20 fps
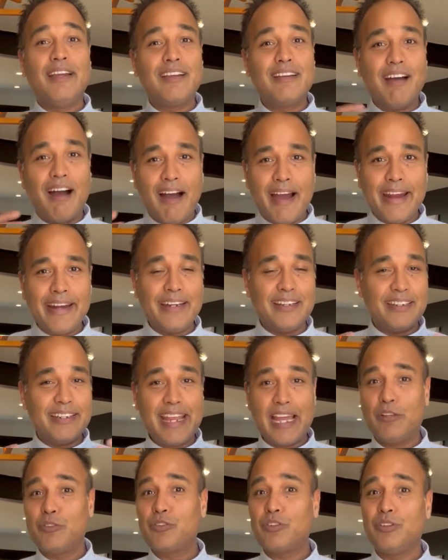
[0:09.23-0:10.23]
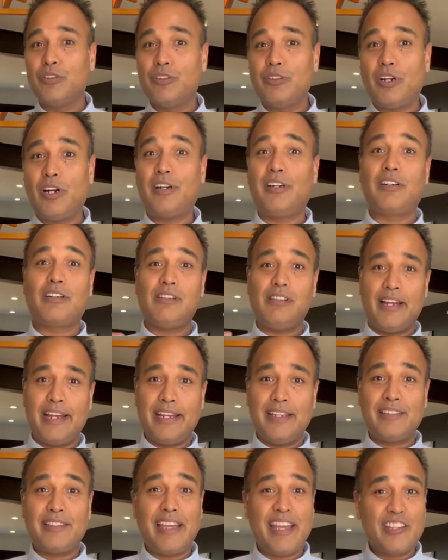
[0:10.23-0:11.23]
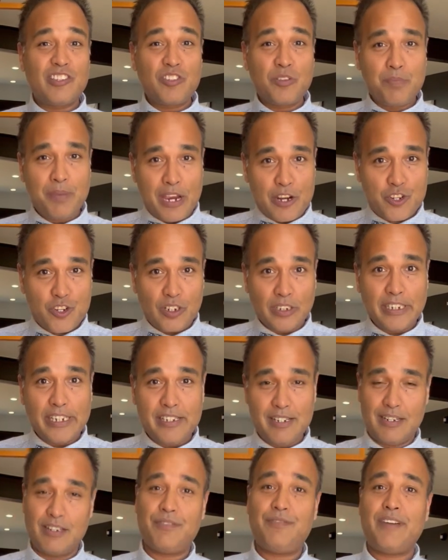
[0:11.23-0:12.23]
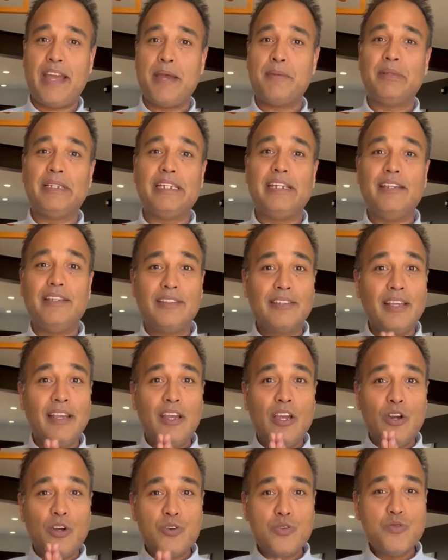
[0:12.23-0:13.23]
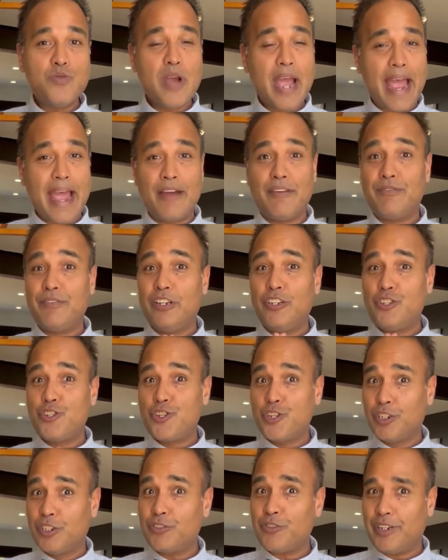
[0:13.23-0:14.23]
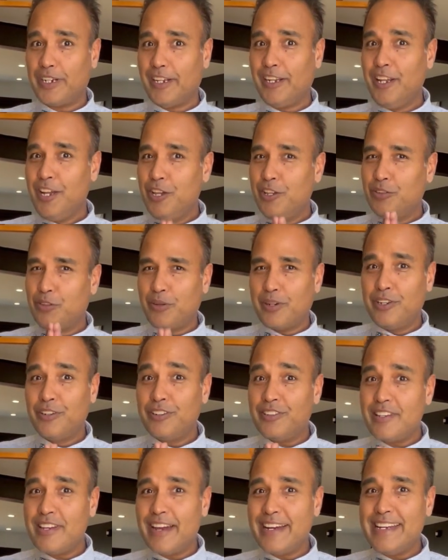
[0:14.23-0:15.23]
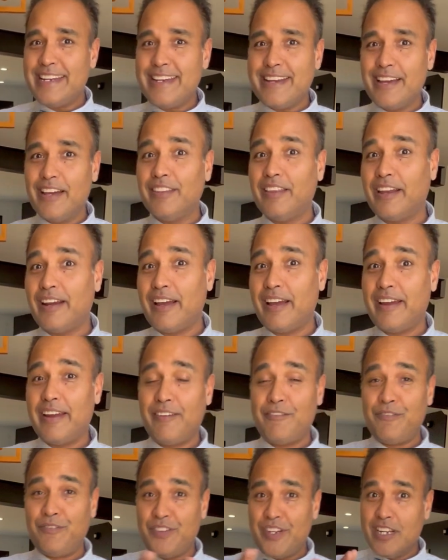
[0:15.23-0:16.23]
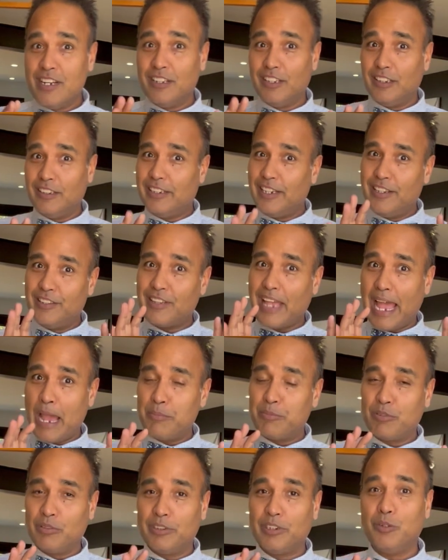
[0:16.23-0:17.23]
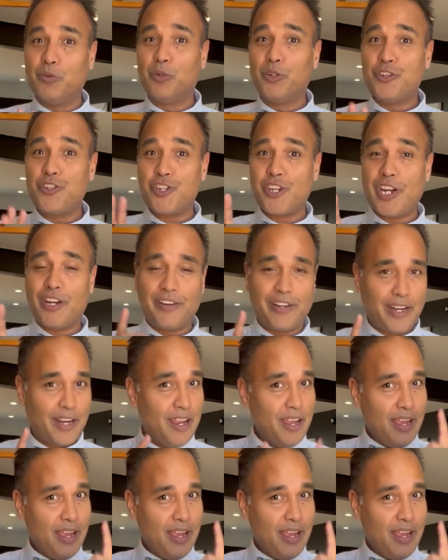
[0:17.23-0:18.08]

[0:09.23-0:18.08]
guide and counsel our clients, especially young families who have children. So here's the idea that I feel is absolutely worth sharing.